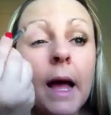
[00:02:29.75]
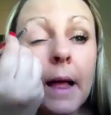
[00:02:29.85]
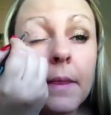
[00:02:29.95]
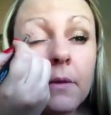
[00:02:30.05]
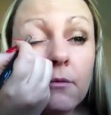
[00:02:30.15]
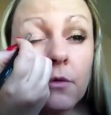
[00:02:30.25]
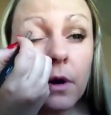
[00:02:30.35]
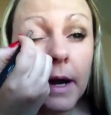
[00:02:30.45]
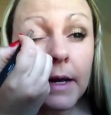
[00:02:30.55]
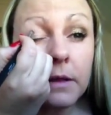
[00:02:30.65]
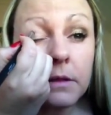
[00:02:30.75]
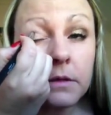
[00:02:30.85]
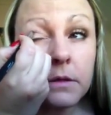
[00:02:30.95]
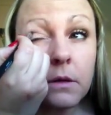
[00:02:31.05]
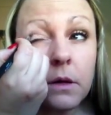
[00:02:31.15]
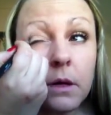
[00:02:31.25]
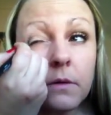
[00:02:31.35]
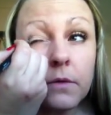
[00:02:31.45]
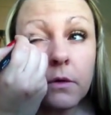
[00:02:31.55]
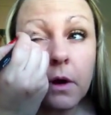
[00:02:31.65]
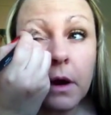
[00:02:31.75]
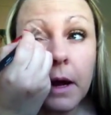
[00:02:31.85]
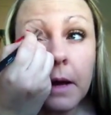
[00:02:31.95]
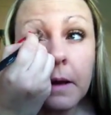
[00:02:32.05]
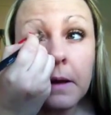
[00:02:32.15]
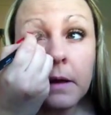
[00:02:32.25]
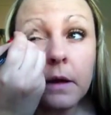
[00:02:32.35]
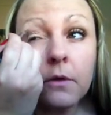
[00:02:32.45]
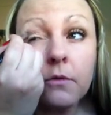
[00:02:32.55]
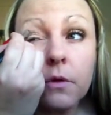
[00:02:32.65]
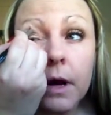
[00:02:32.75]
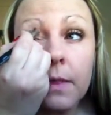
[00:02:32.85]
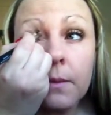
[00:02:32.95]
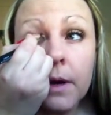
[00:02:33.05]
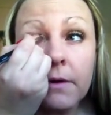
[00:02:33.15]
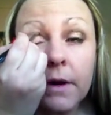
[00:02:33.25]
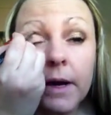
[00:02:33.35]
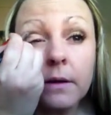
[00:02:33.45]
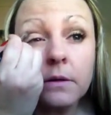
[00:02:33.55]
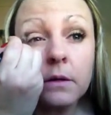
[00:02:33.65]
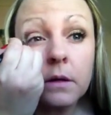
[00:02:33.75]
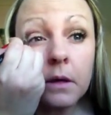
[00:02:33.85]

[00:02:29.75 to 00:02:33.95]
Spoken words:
And then right in the socket of your eye, go right the way round